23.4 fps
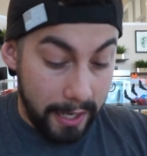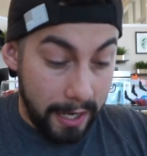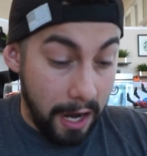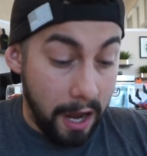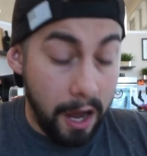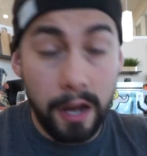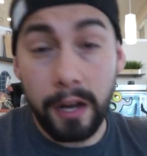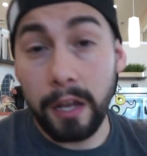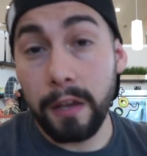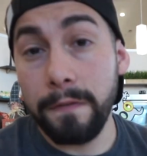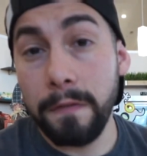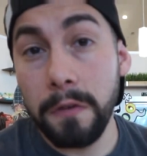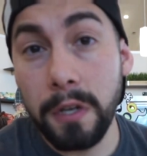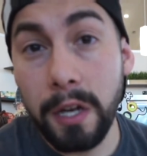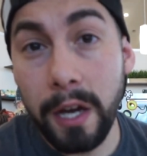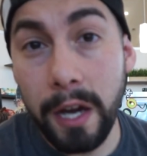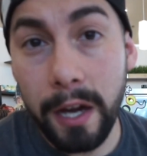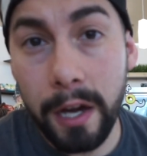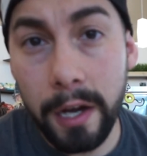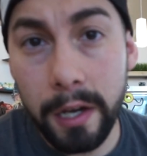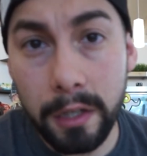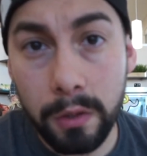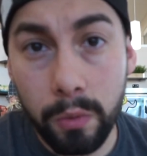got. If you
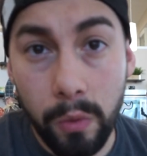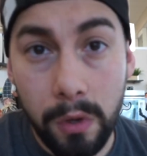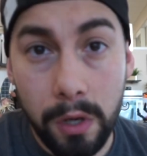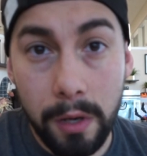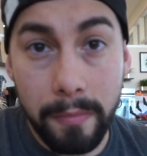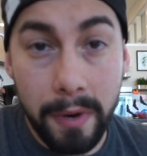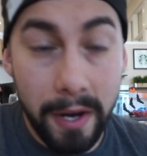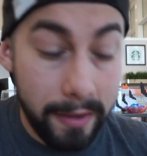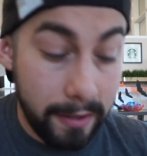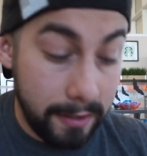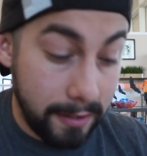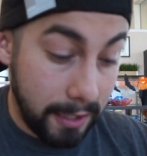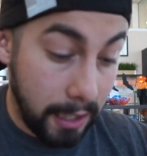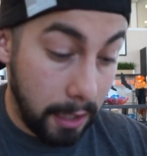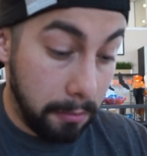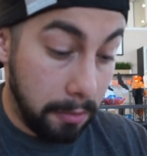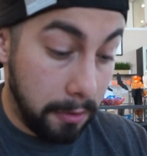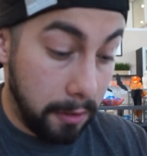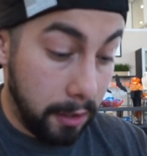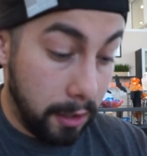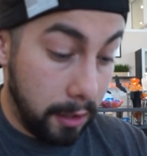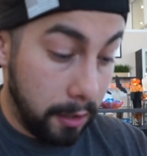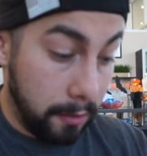guys want to buy the same
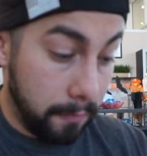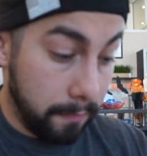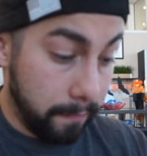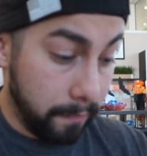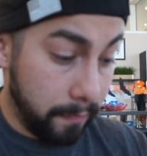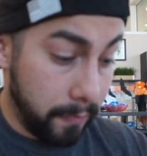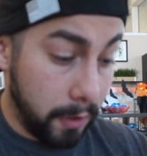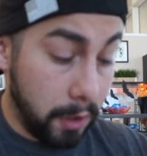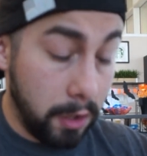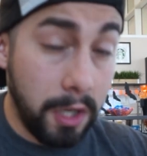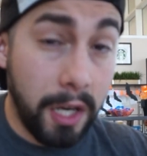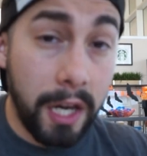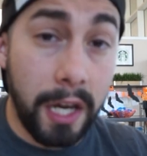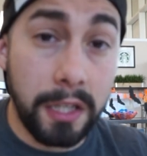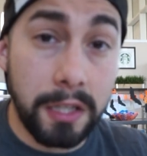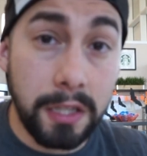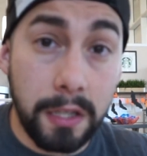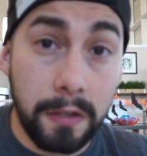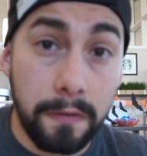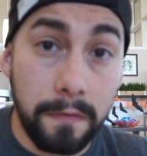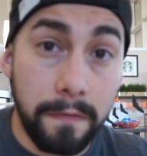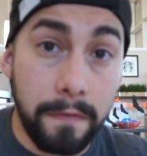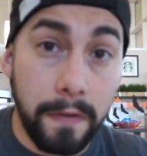thing, you guys
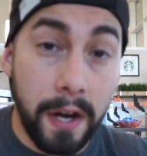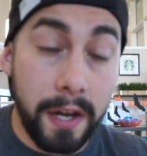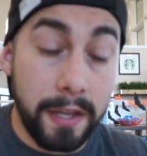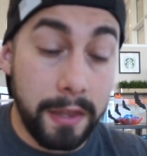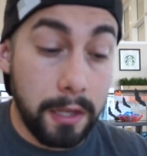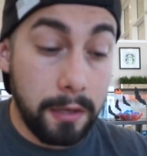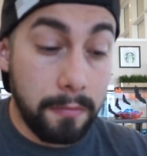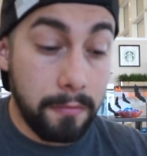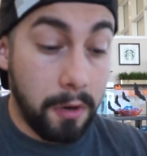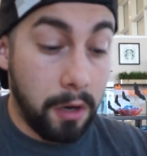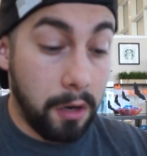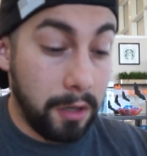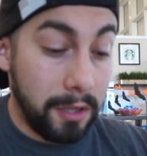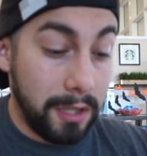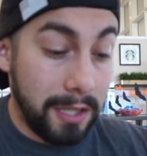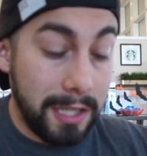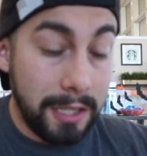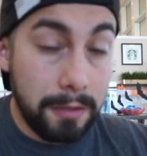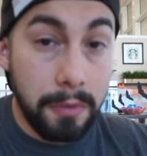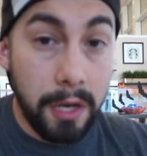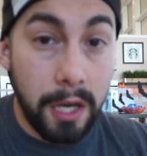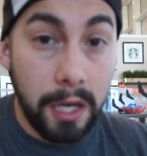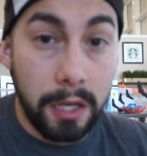can find them on
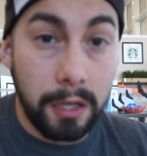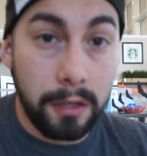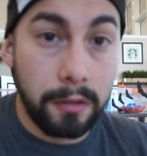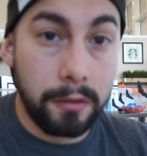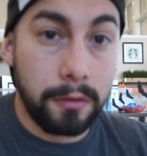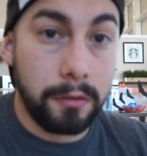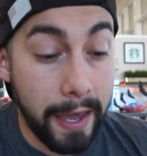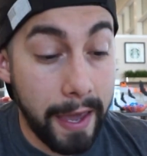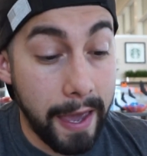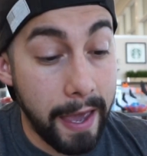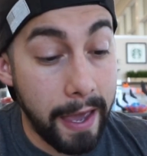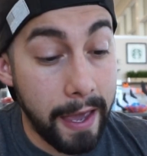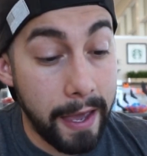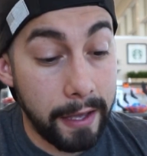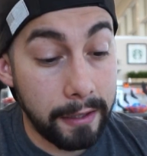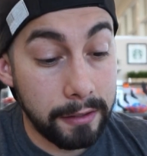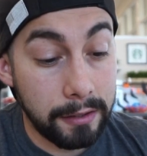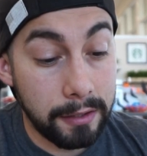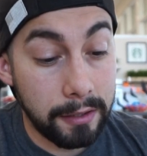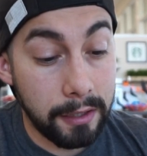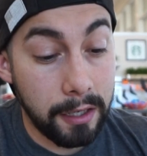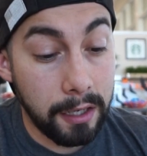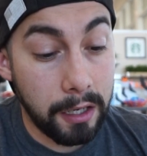eBay
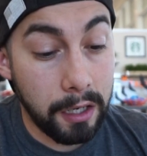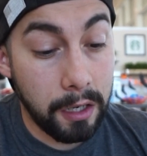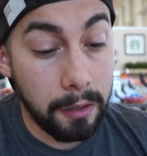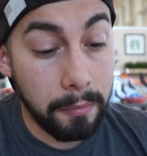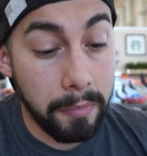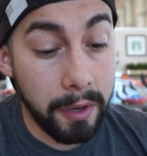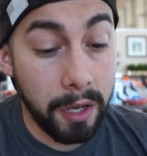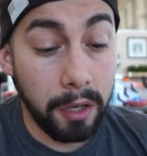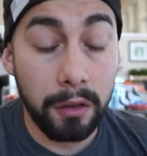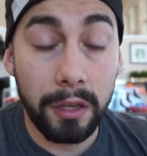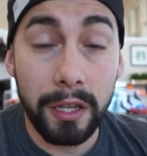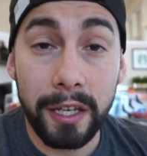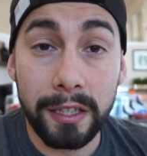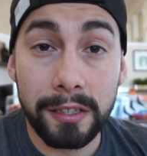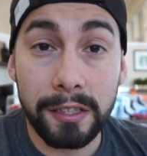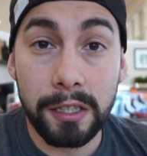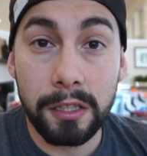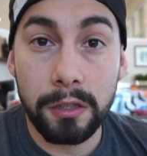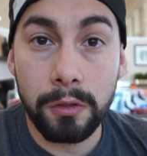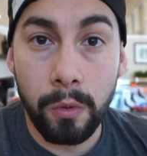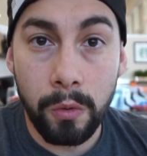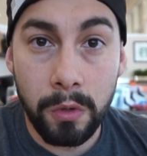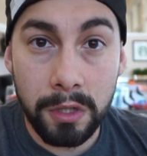at Bell
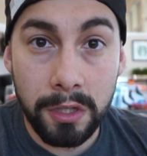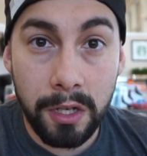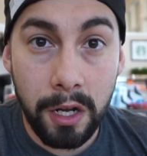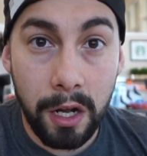Lexus North